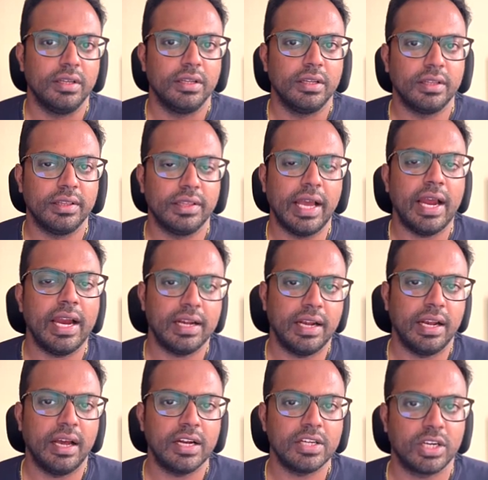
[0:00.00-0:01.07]
that
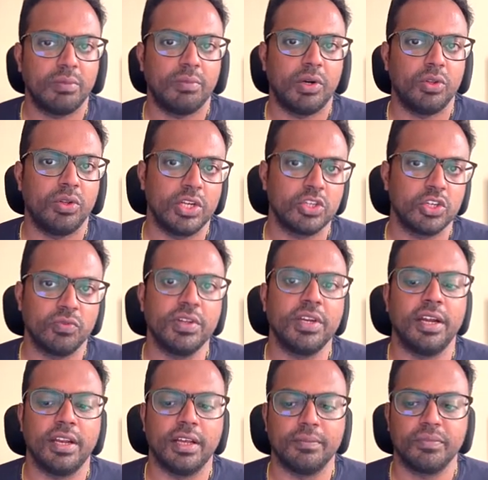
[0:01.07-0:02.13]
large compared to the rest of the
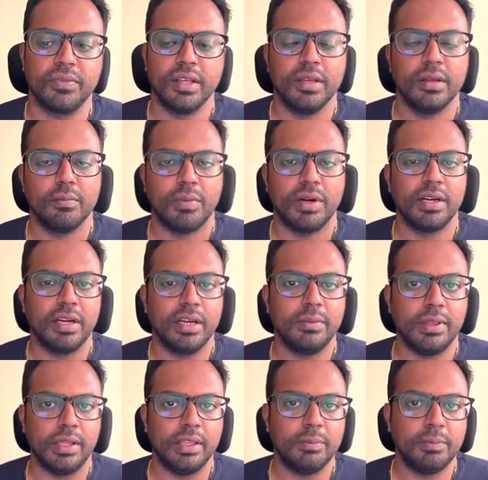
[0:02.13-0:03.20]
data. But in
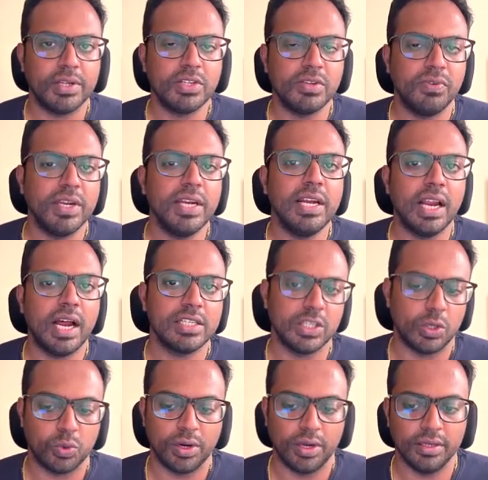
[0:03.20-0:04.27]
the presence of very large
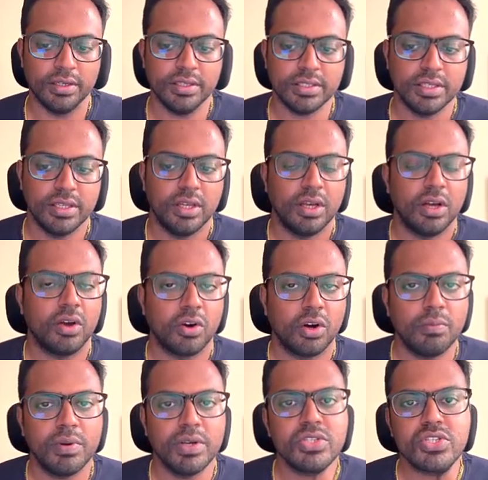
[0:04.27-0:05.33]
outliers,
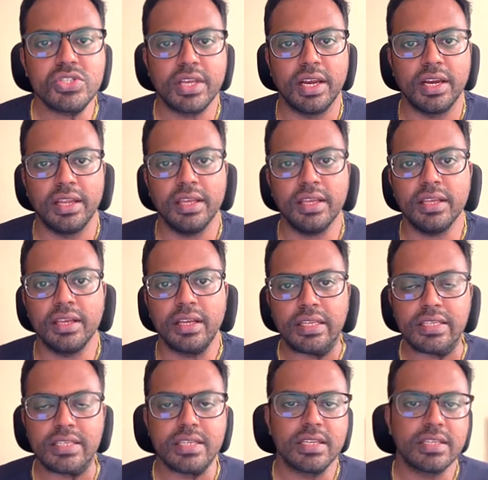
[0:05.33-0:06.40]
robust scaling is
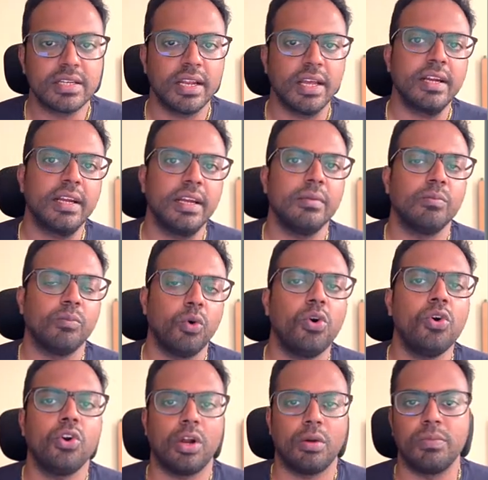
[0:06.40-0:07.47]
slightly more
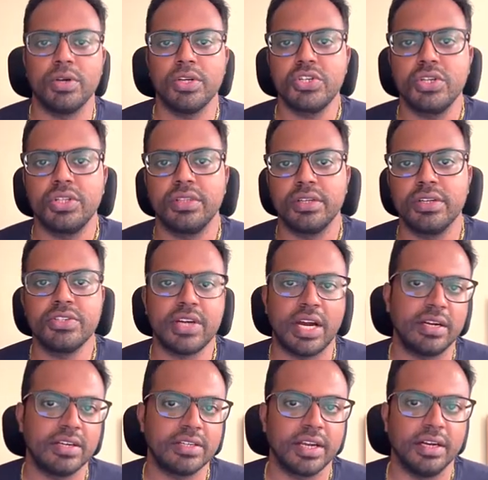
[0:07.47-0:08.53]
robust than standard
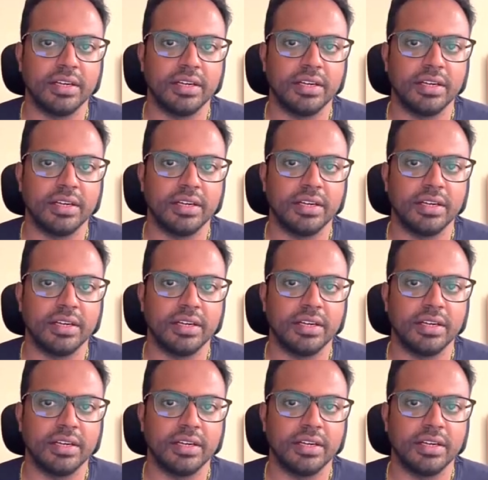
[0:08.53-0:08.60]
scaler.